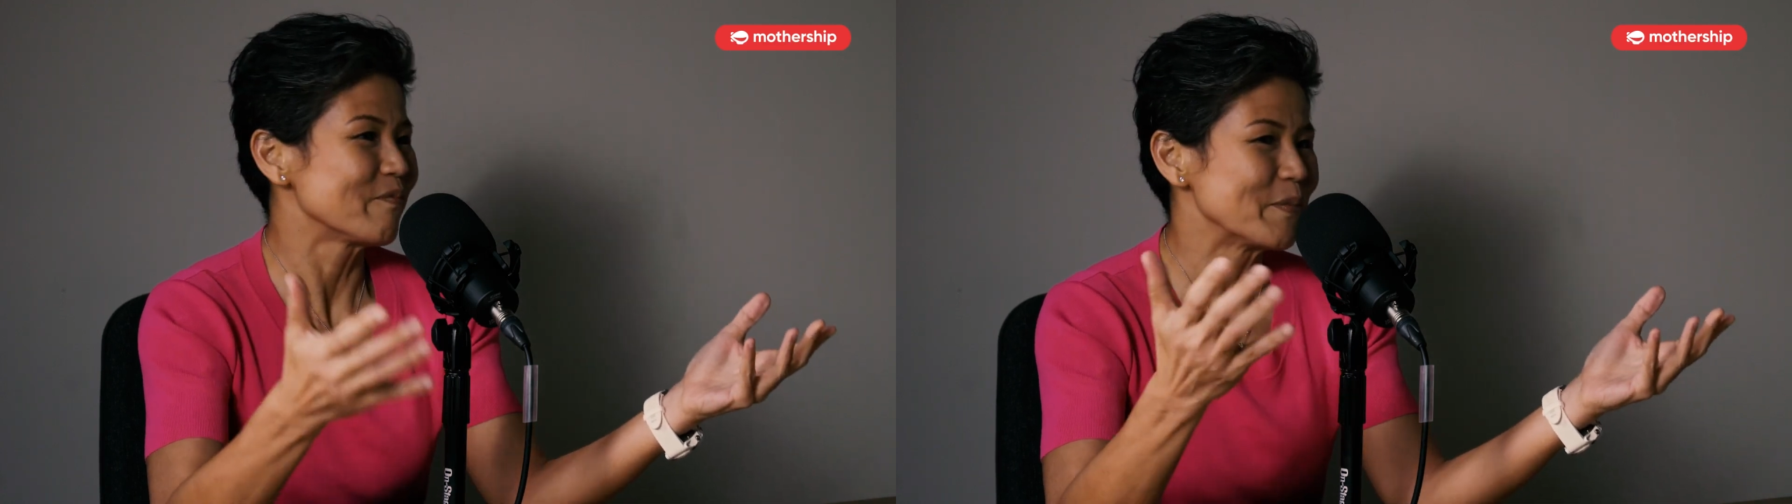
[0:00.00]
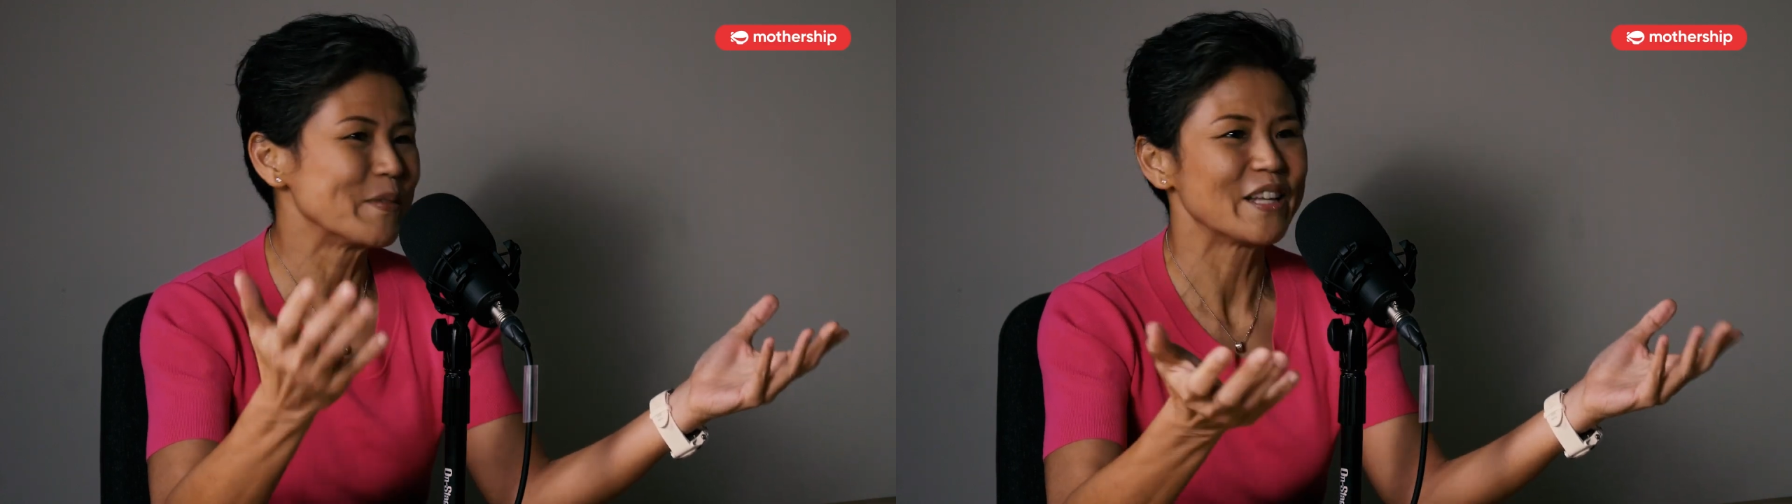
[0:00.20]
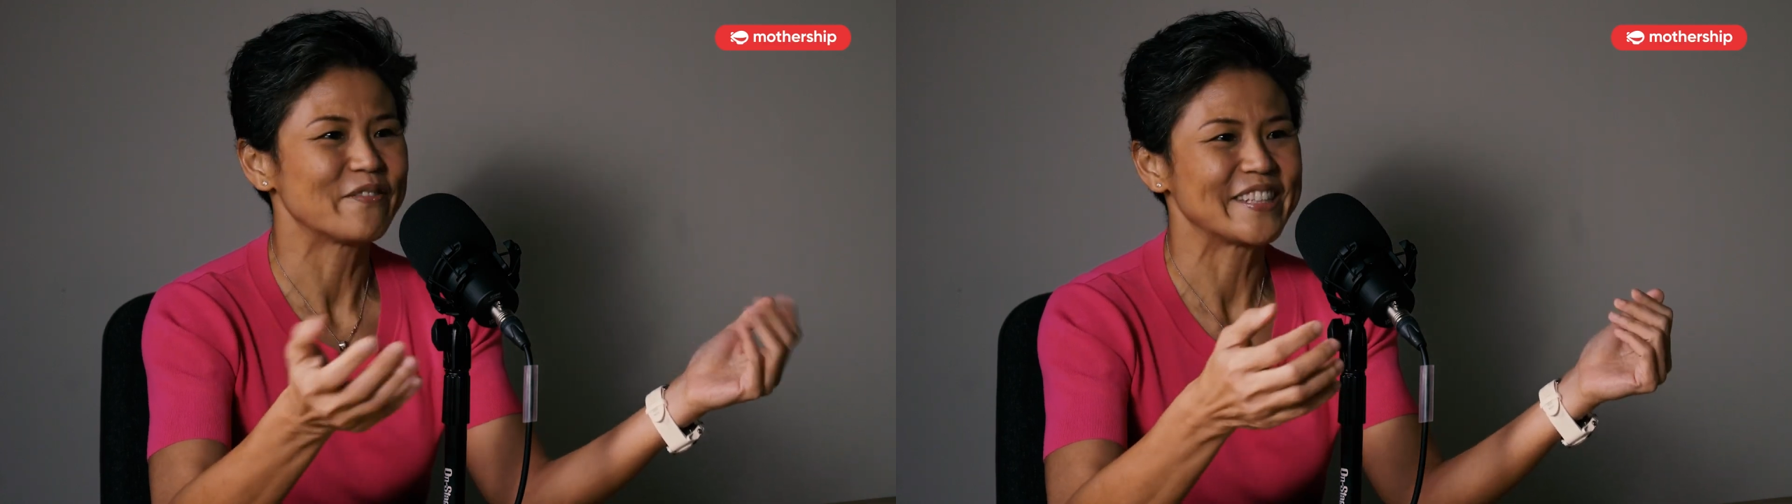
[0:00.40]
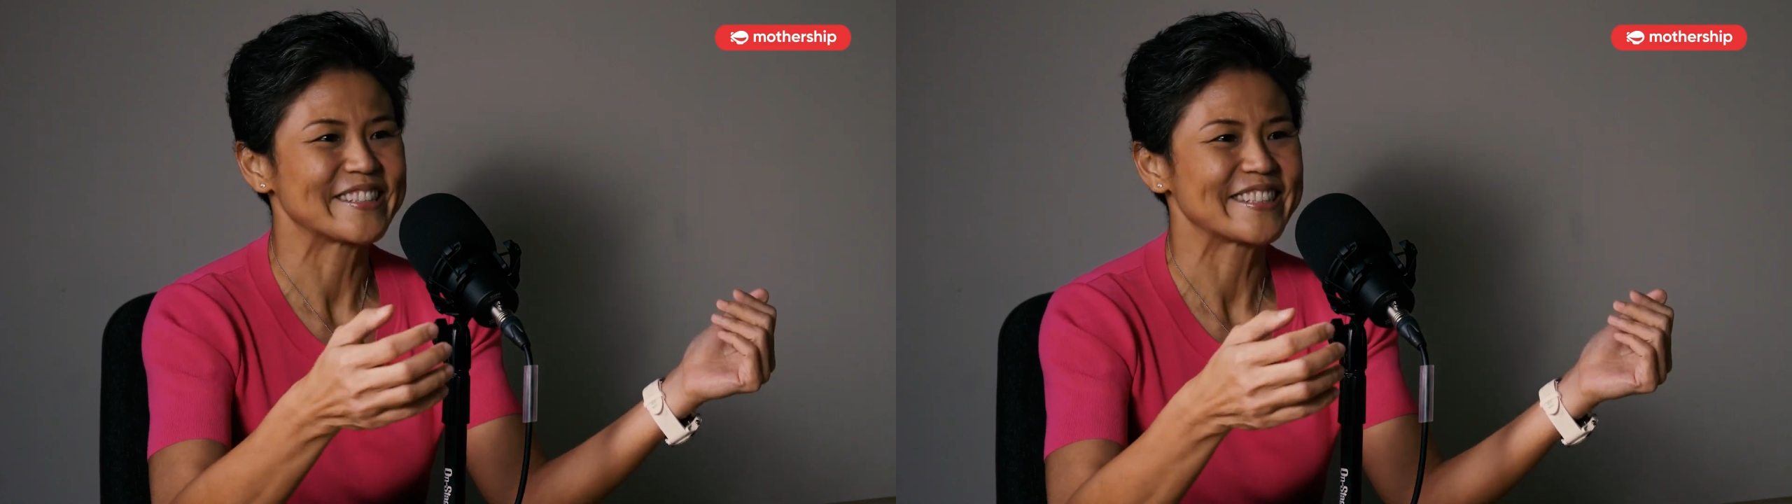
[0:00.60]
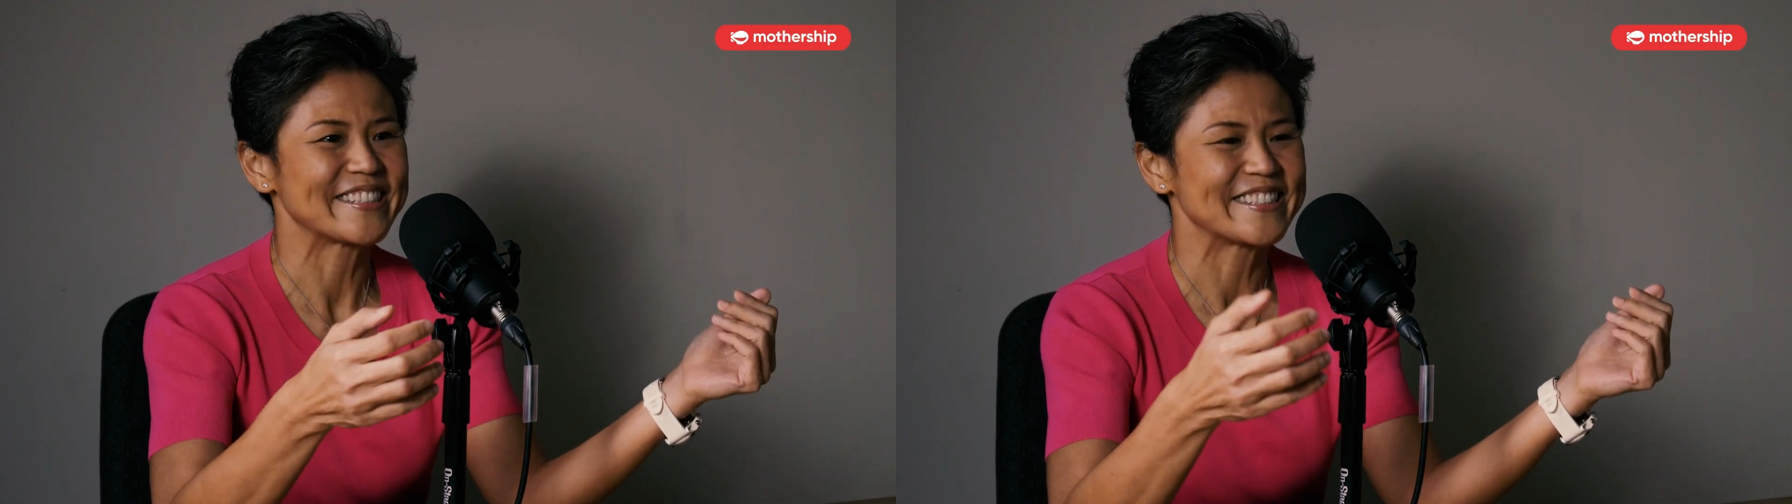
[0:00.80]
familiar
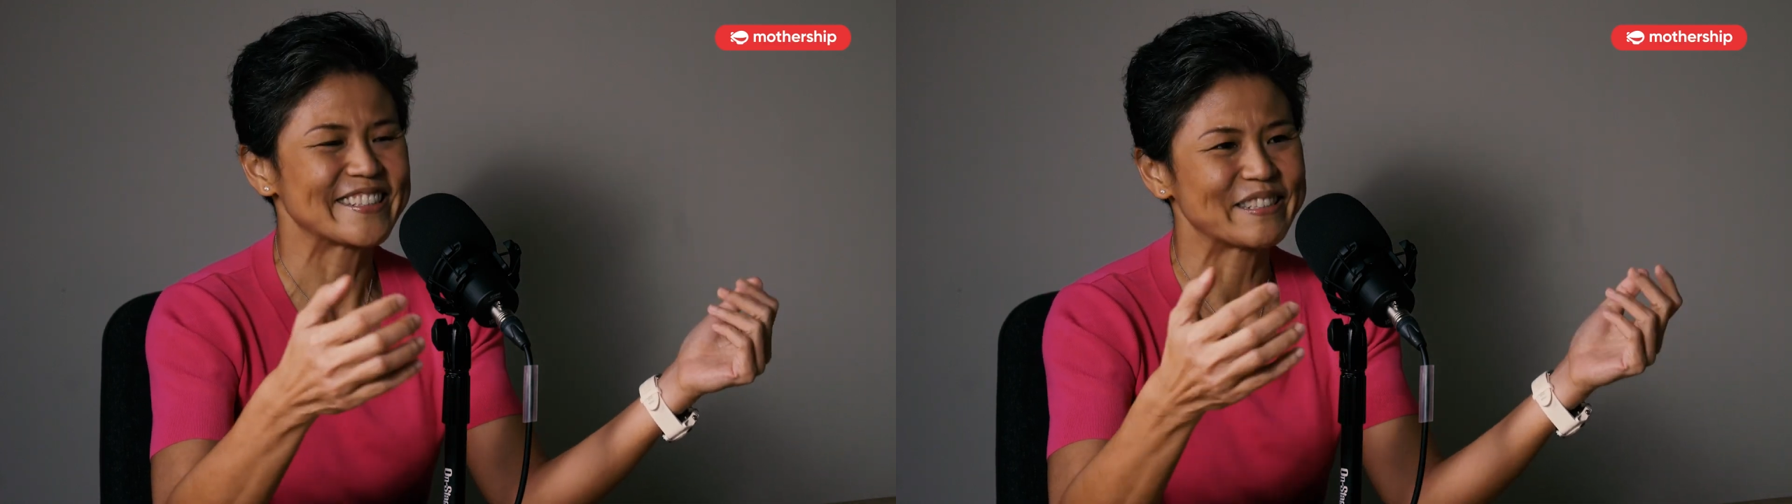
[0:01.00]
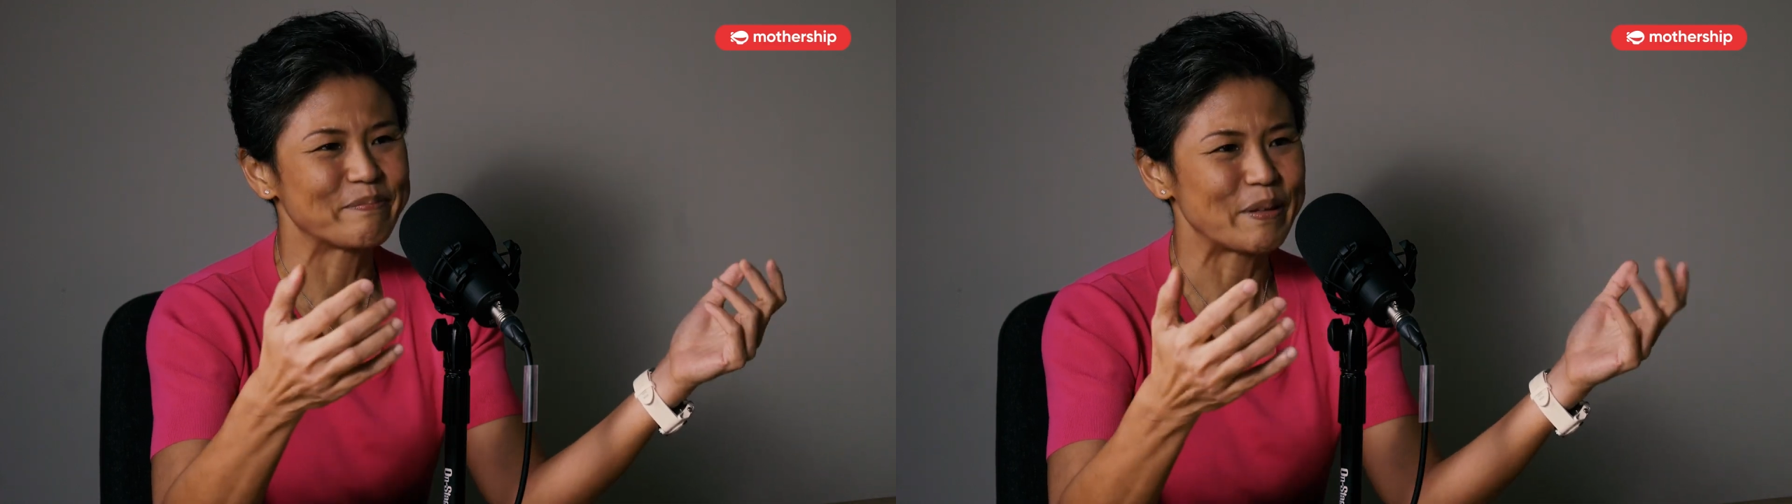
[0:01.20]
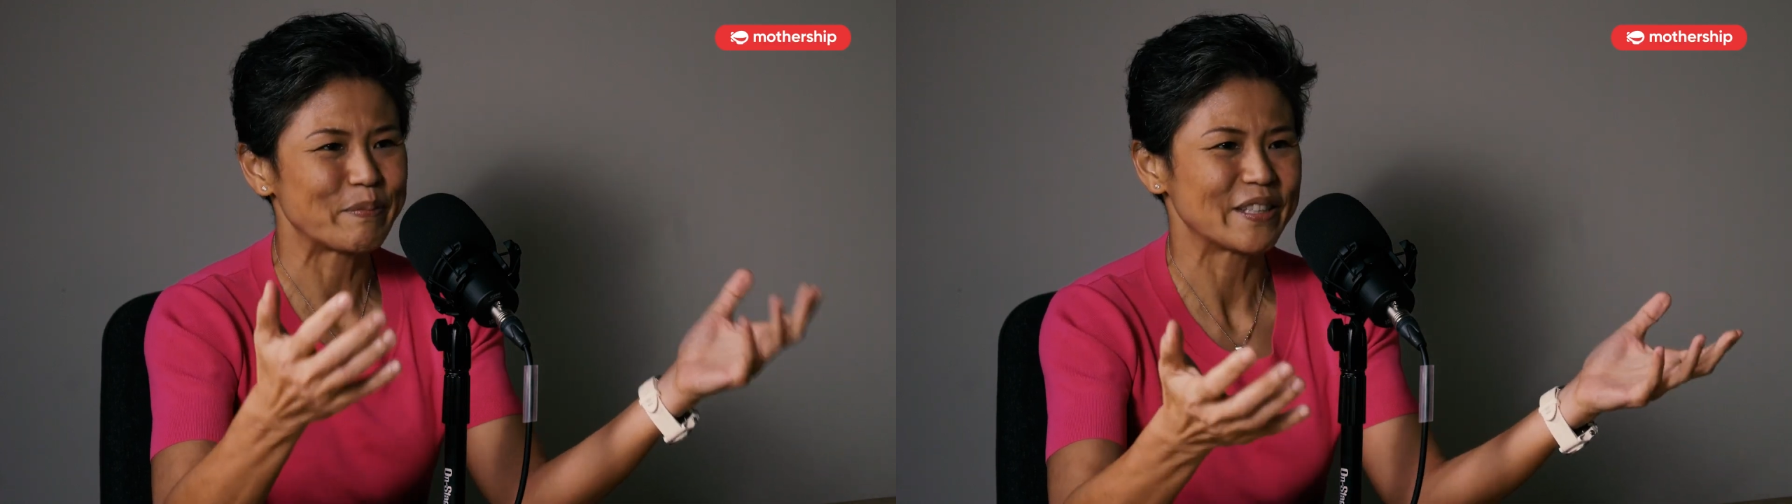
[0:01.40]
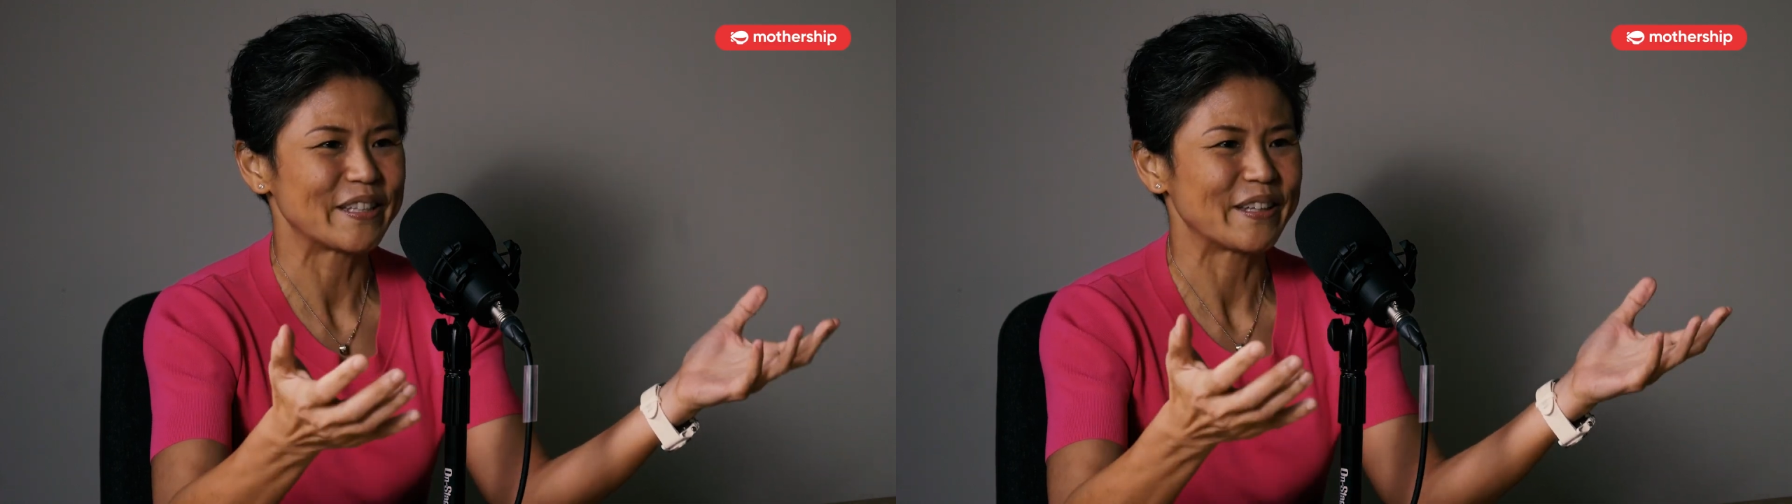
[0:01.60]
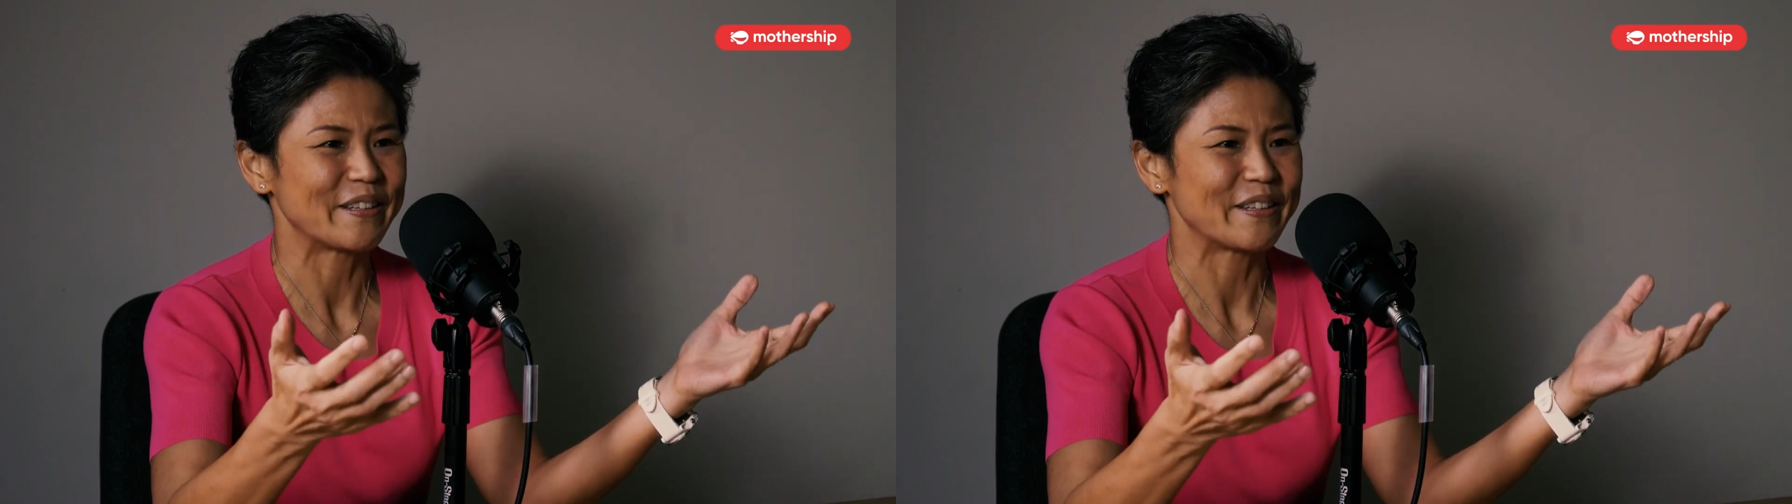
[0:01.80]
faces, people